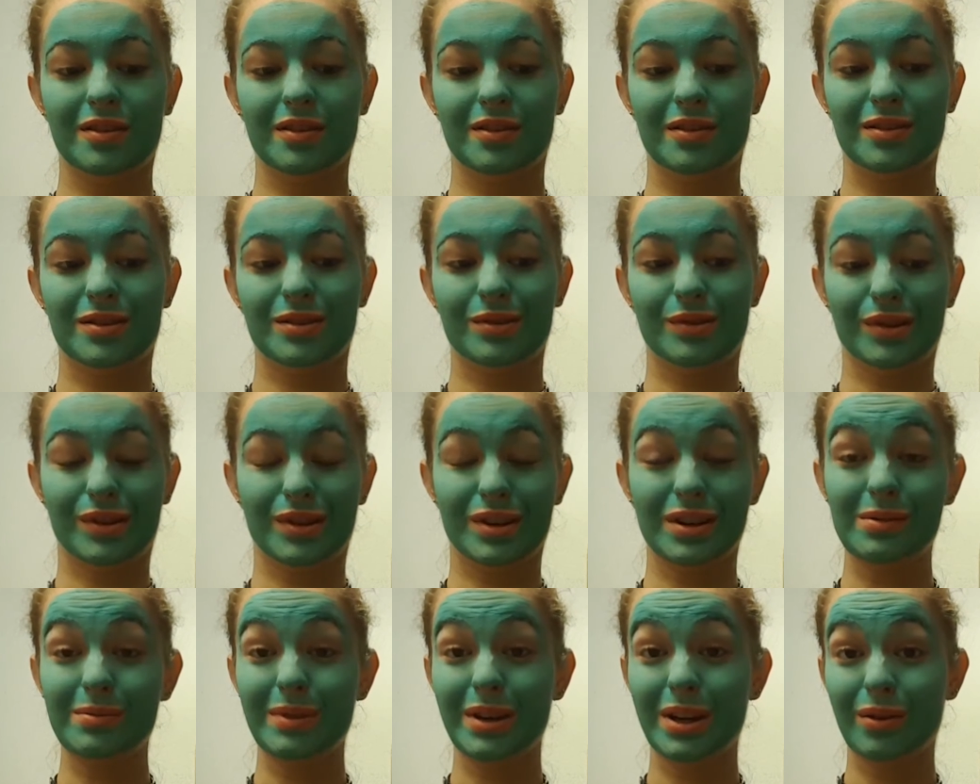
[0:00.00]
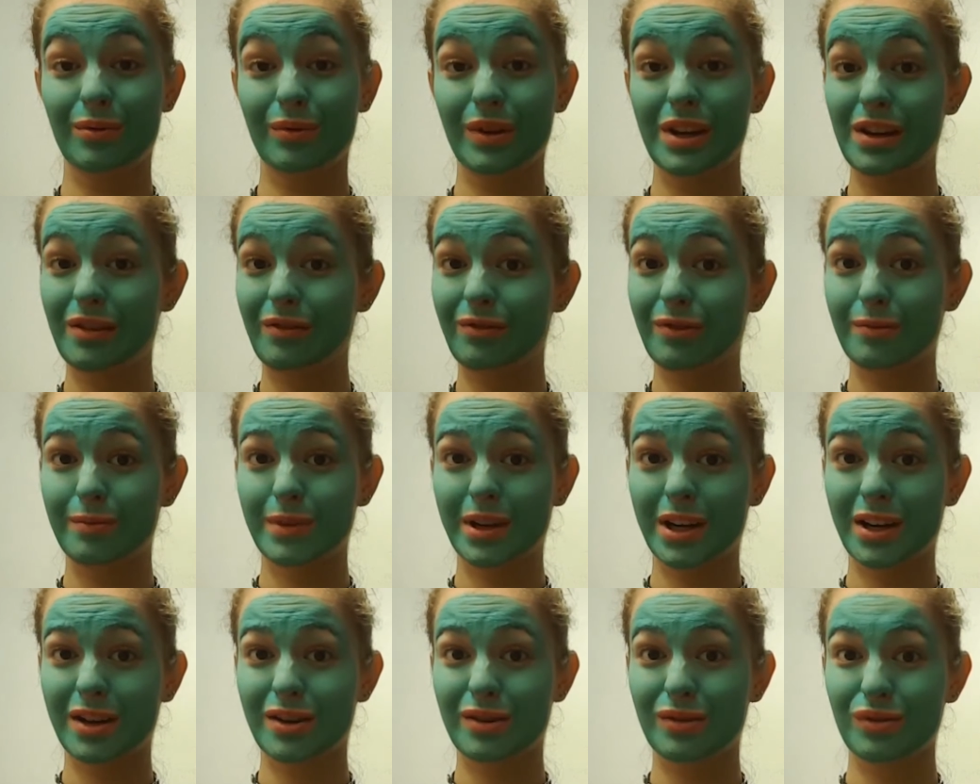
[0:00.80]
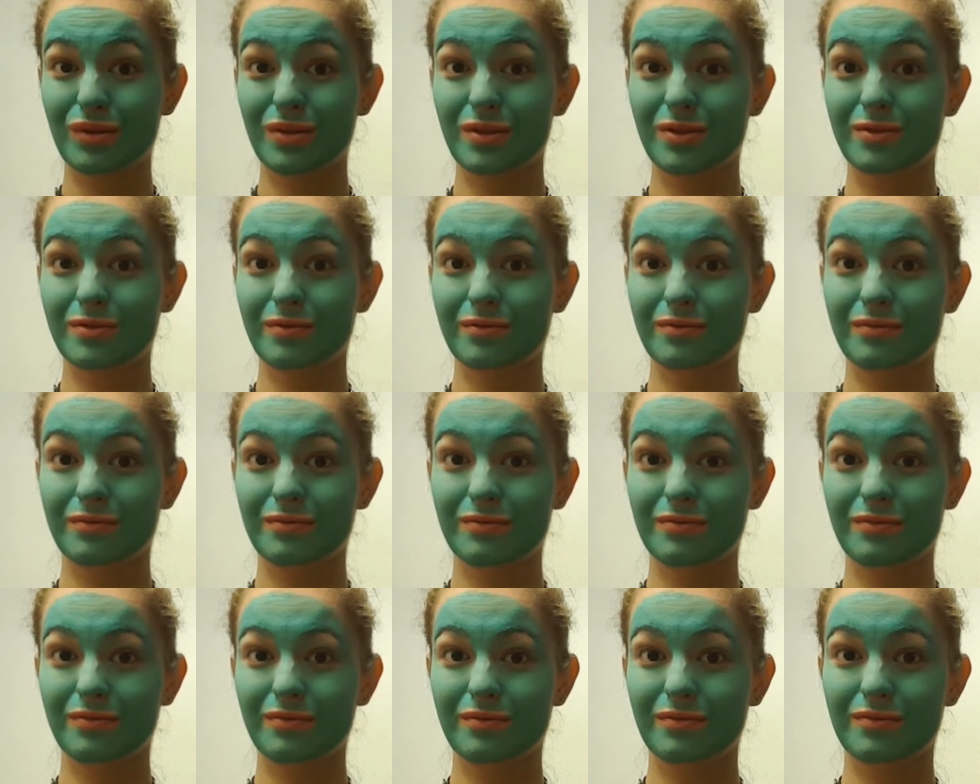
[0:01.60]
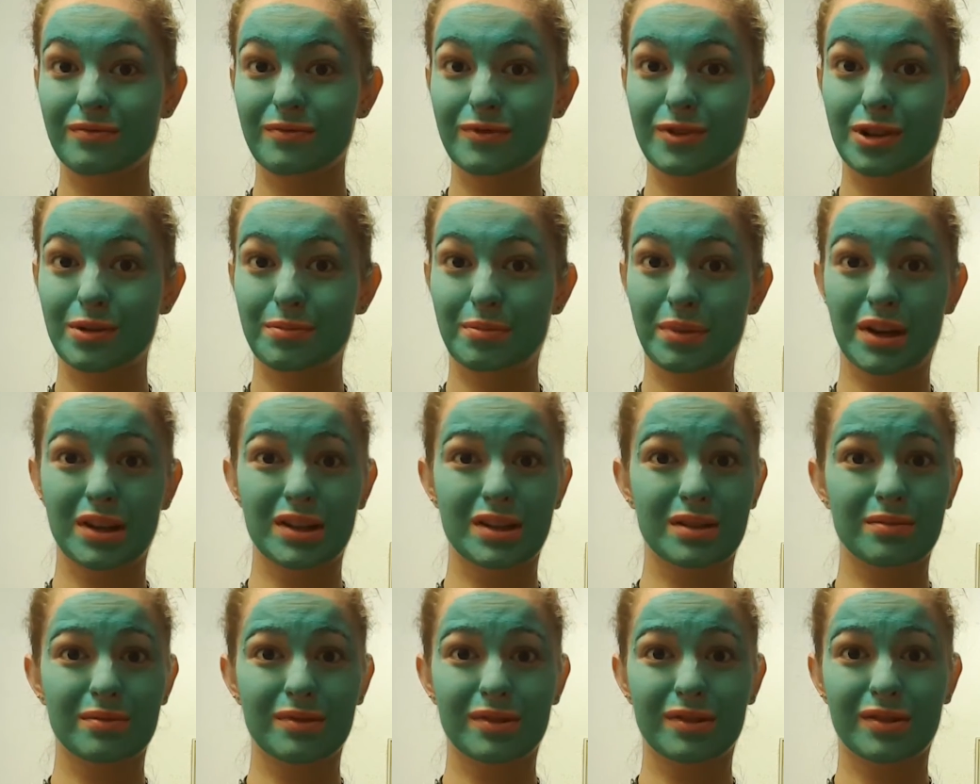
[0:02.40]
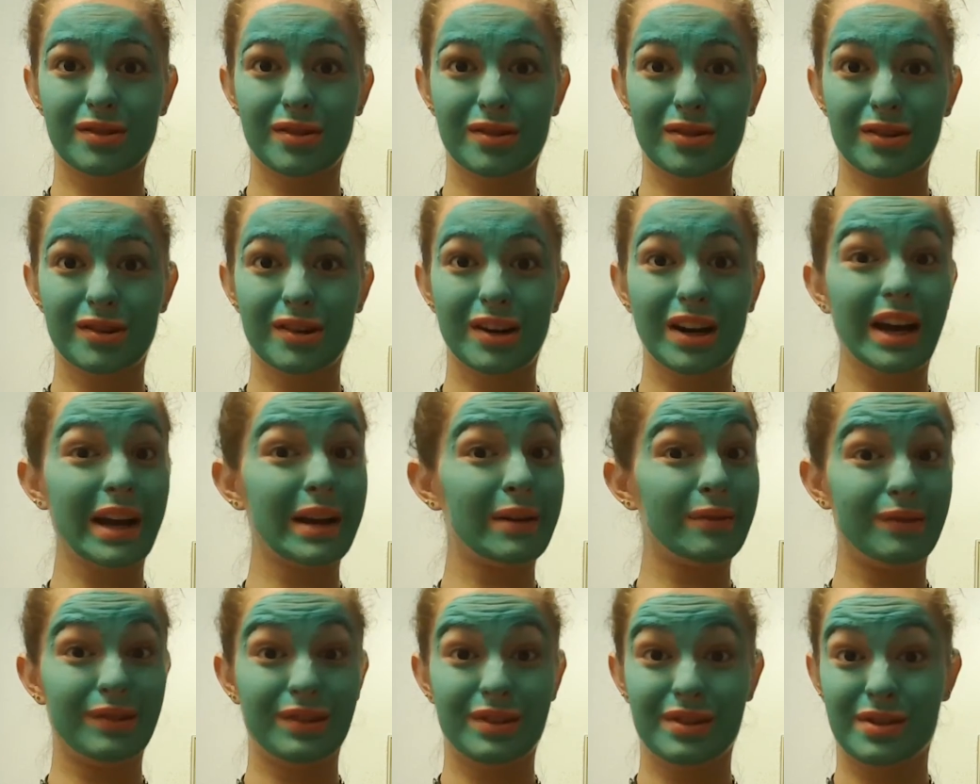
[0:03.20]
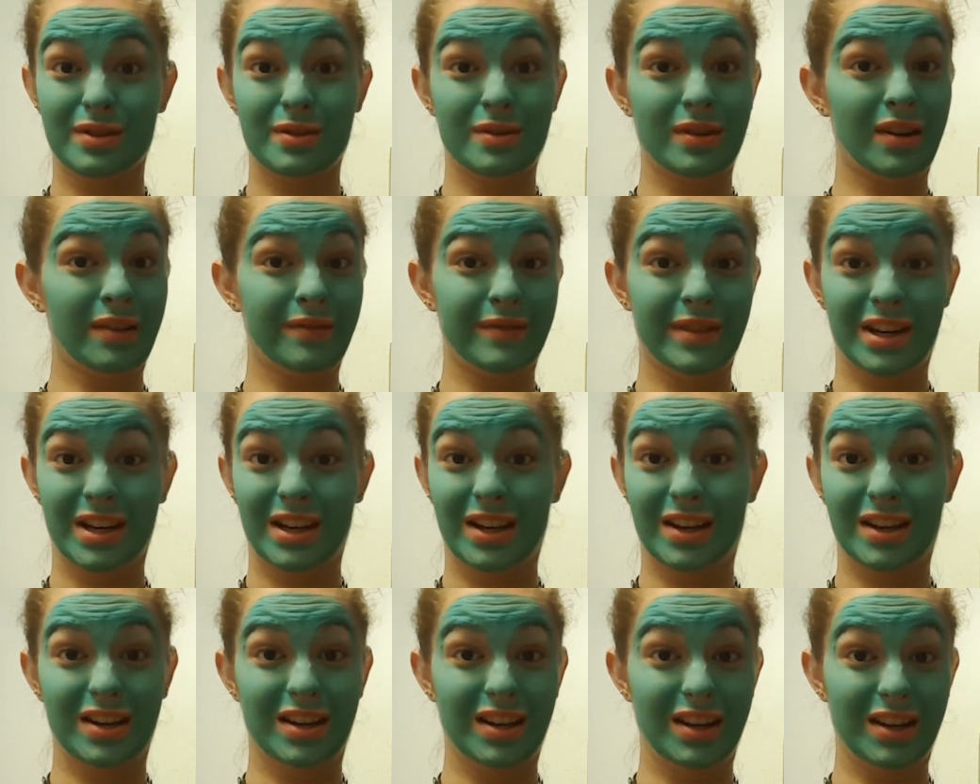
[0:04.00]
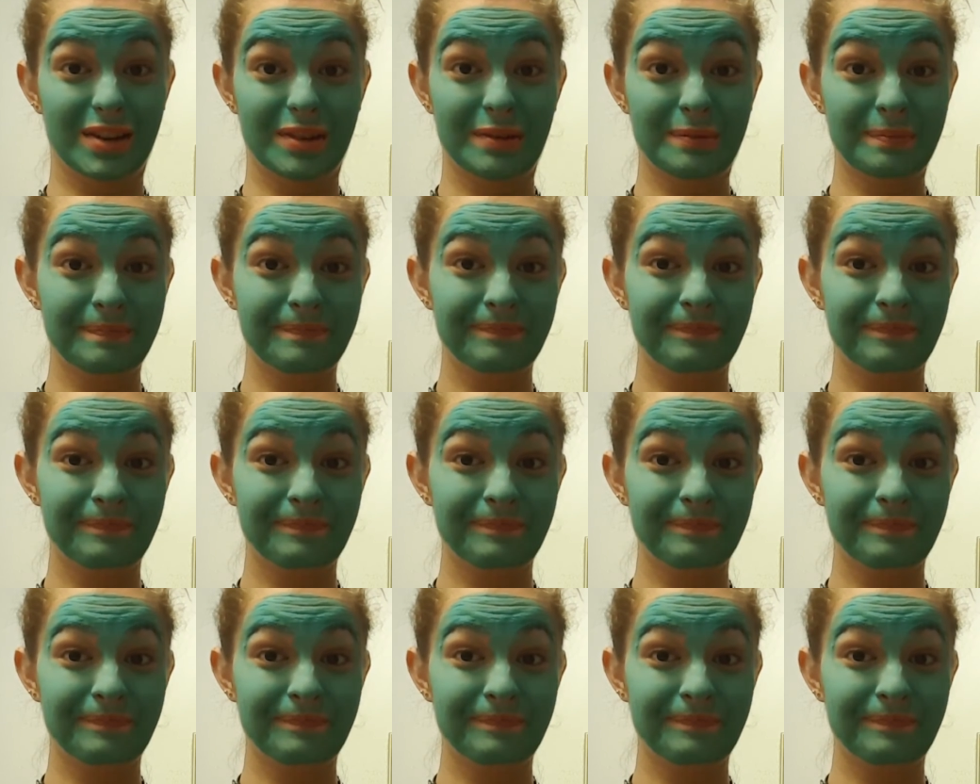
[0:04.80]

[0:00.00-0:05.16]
So it could be a week from now, possibly longer. I really don't have any idea.